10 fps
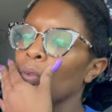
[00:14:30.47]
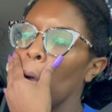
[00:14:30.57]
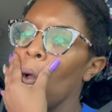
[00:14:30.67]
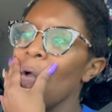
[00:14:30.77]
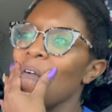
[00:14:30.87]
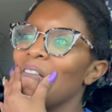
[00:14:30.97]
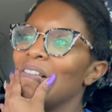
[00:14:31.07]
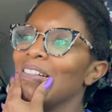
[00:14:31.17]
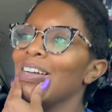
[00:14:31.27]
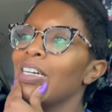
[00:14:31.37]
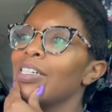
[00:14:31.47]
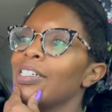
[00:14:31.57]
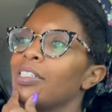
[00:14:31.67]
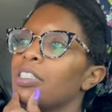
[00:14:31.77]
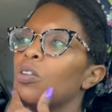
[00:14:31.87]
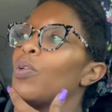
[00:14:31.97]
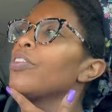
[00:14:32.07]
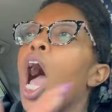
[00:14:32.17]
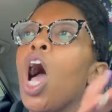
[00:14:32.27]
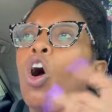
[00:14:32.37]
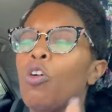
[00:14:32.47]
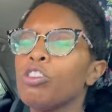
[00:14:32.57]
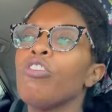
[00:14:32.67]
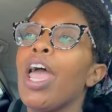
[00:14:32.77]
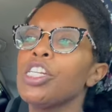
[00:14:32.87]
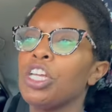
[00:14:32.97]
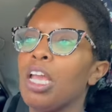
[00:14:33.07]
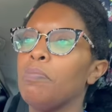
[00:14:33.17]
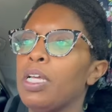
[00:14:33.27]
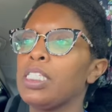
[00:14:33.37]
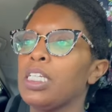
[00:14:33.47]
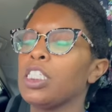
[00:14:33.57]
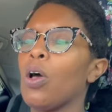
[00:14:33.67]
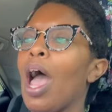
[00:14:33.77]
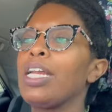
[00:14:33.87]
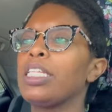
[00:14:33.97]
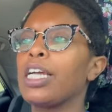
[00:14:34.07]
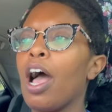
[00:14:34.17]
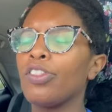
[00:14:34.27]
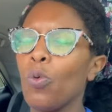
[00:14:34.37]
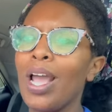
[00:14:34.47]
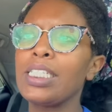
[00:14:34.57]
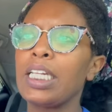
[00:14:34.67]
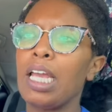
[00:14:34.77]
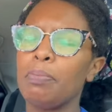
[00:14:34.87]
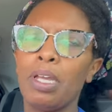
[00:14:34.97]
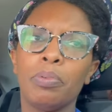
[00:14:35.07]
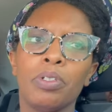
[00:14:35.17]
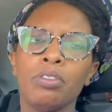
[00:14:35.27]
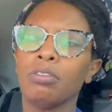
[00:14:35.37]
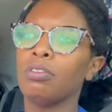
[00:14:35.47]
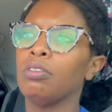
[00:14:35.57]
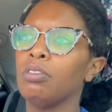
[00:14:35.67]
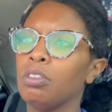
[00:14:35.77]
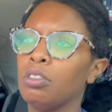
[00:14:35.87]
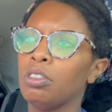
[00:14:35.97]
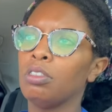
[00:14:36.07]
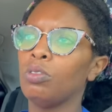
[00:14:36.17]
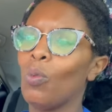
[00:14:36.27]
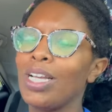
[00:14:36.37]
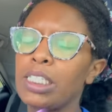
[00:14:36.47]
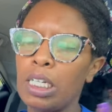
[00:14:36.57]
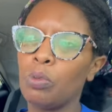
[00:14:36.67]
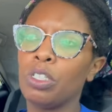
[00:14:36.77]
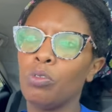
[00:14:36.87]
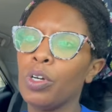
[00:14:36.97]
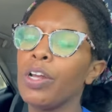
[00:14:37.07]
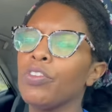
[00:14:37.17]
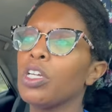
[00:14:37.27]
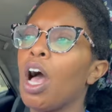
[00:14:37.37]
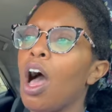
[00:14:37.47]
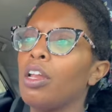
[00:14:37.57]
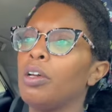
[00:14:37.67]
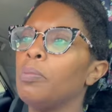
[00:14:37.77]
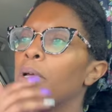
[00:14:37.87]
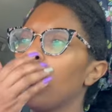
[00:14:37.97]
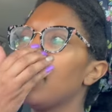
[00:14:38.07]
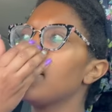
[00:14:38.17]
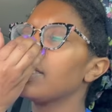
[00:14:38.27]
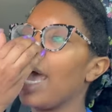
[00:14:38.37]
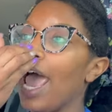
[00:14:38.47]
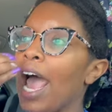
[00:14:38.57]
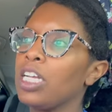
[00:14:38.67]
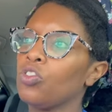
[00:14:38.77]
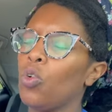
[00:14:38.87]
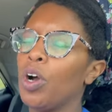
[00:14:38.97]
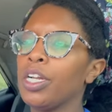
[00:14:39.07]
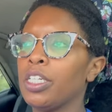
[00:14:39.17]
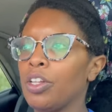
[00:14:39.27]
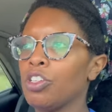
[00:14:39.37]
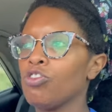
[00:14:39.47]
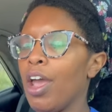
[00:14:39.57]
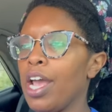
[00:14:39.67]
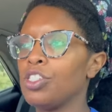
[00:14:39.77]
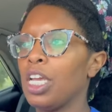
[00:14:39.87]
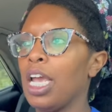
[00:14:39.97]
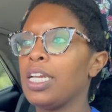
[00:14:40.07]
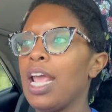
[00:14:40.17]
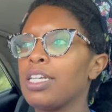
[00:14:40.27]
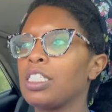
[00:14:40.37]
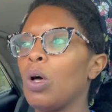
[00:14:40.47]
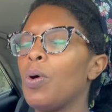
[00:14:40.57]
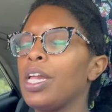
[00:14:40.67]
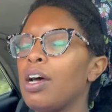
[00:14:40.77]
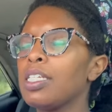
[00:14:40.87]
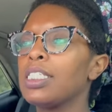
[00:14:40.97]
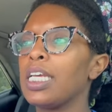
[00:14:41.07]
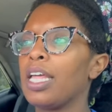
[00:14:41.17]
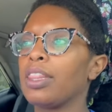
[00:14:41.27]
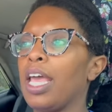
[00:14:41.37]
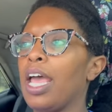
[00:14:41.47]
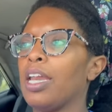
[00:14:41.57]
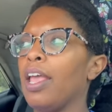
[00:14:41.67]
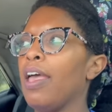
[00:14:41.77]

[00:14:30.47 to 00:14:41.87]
That is so cool. oh, trash can missing. So I need to call the Wasteland people, Wasteland, whatever you call them, to ask for another trash can. Now, someone else said that